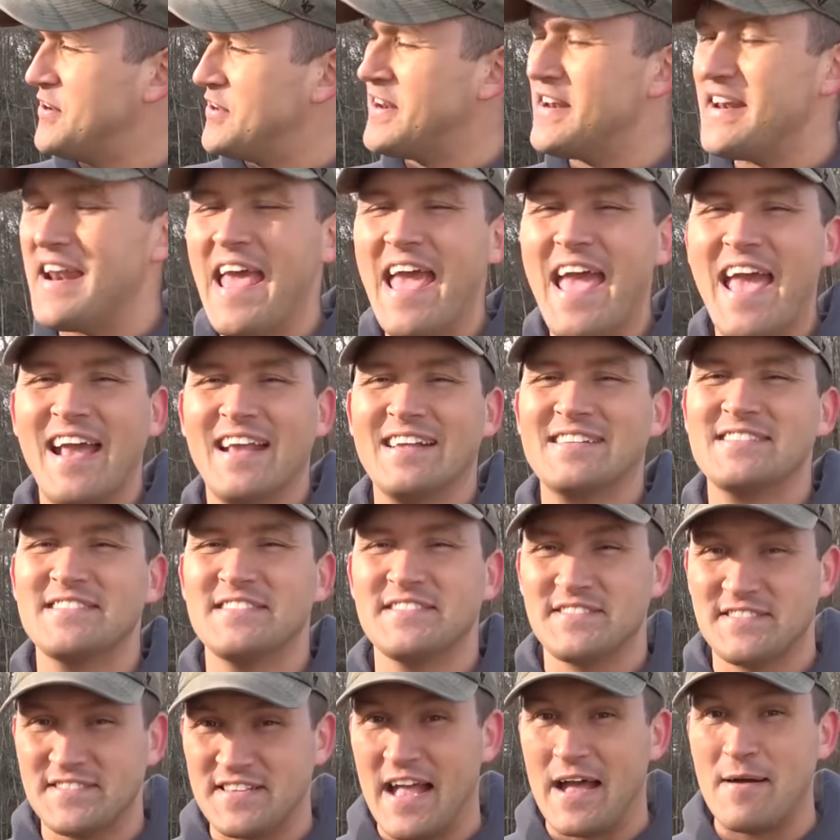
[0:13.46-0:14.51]
Could an axe
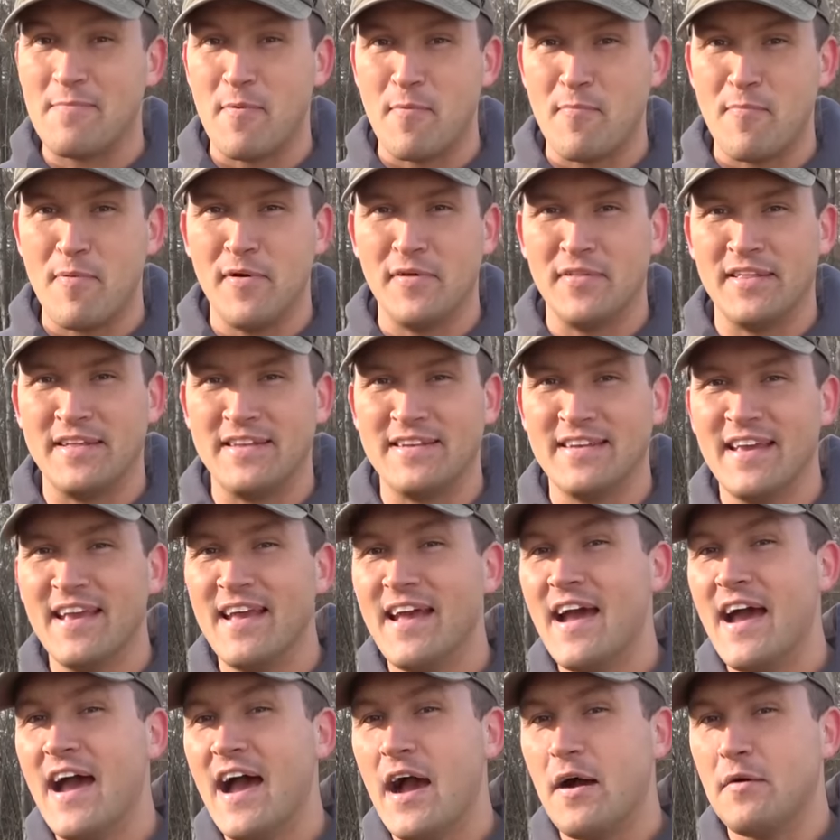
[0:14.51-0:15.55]
stop a bullet?
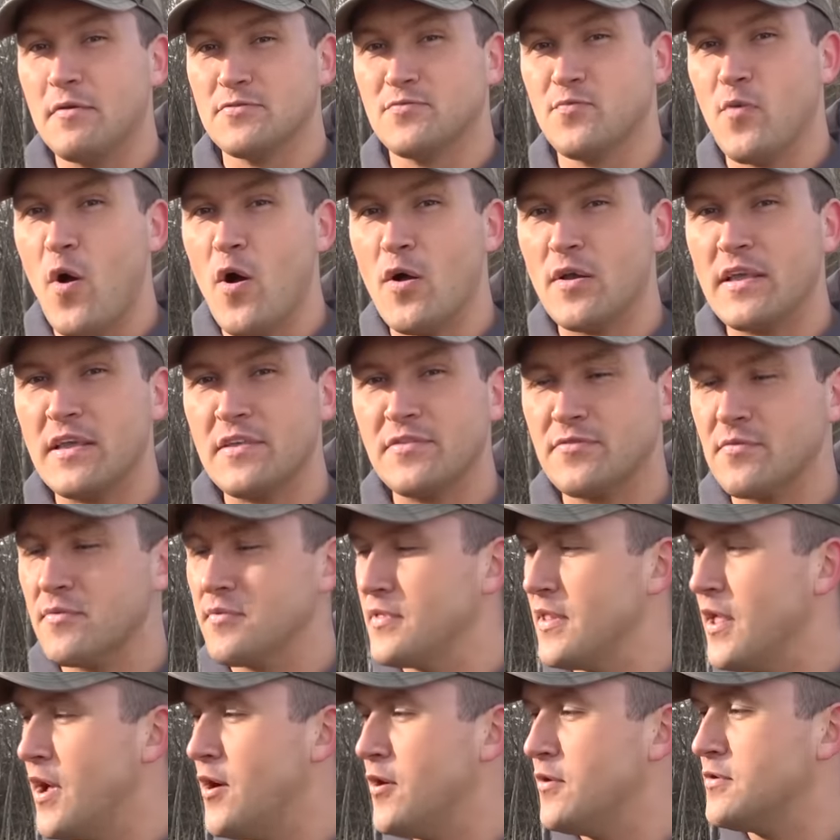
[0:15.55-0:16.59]
I was walking through
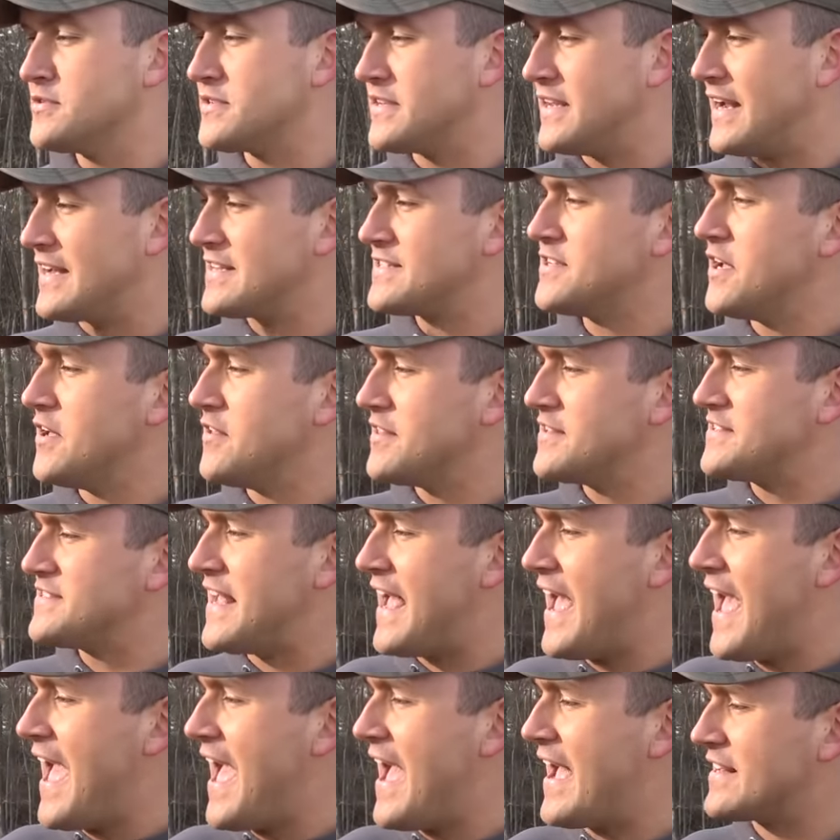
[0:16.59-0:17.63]
Lowe's and I saw this
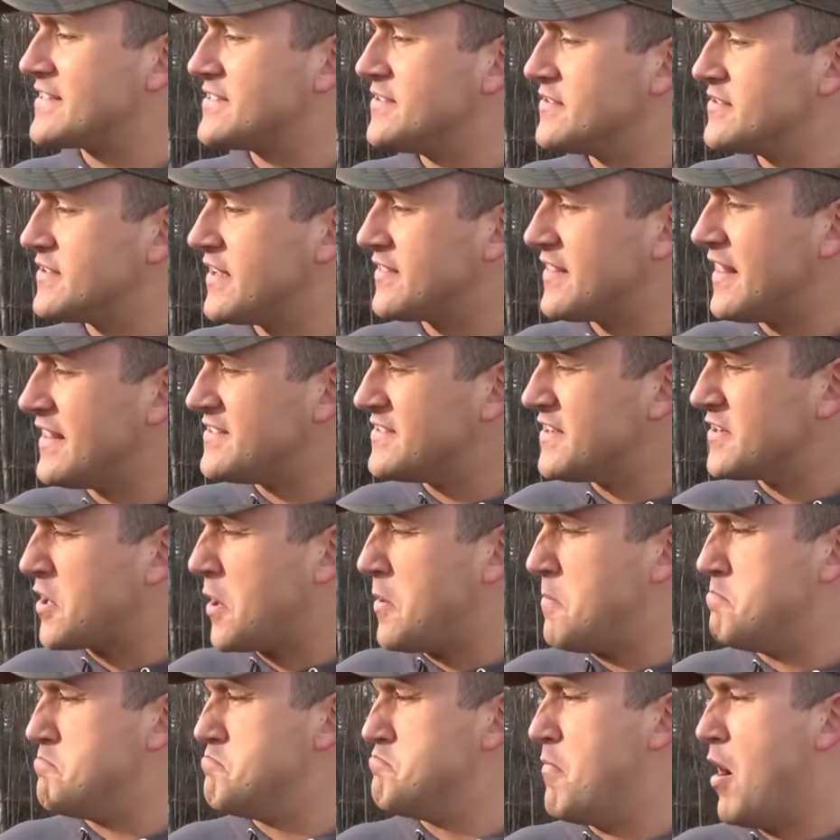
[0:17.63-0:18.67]
axe and I was like, that's like
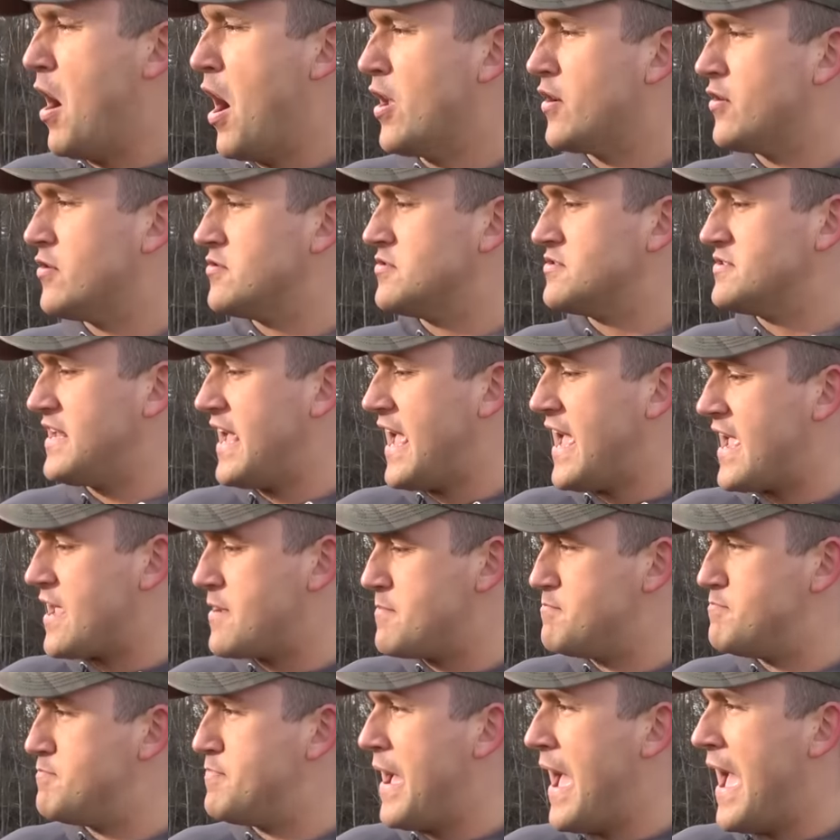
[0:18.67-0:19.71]
a modern day
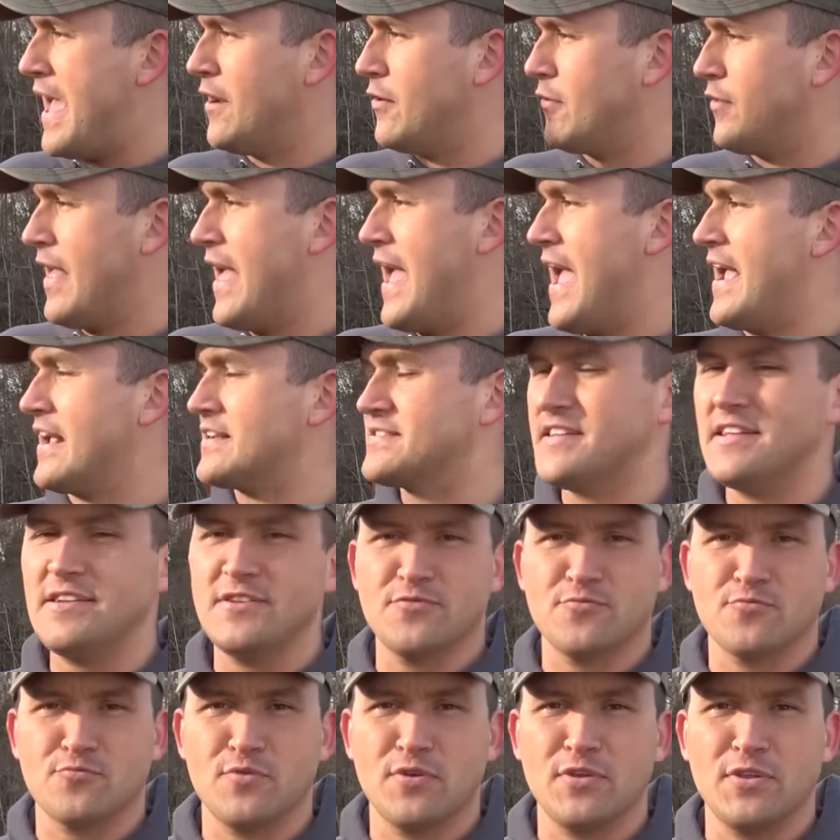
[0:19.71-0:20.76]
battle axe. That
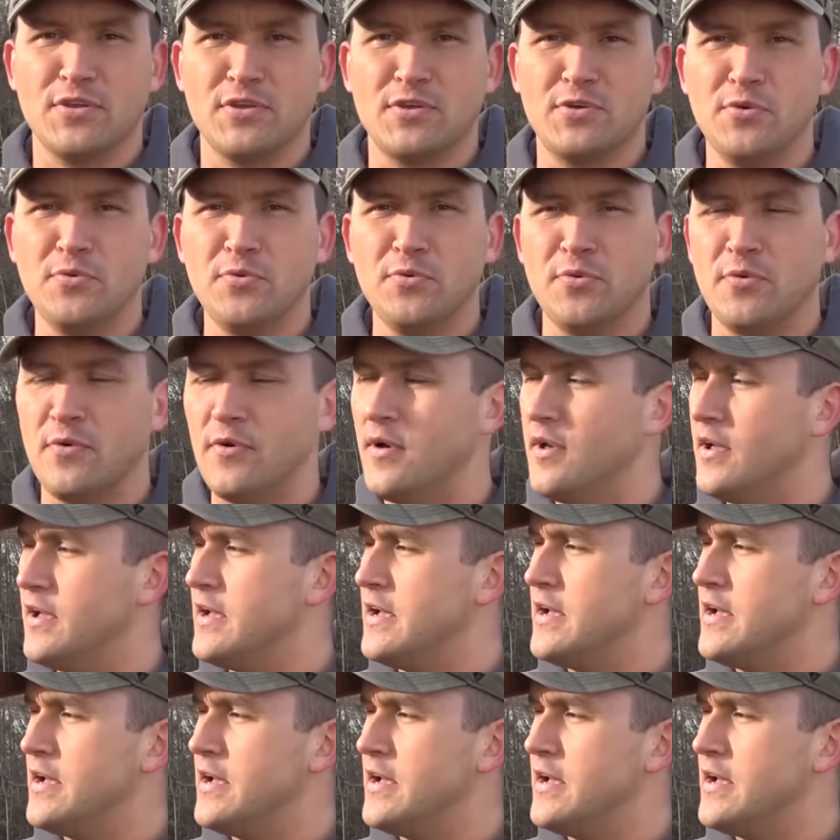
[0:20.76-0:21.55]
is really cool.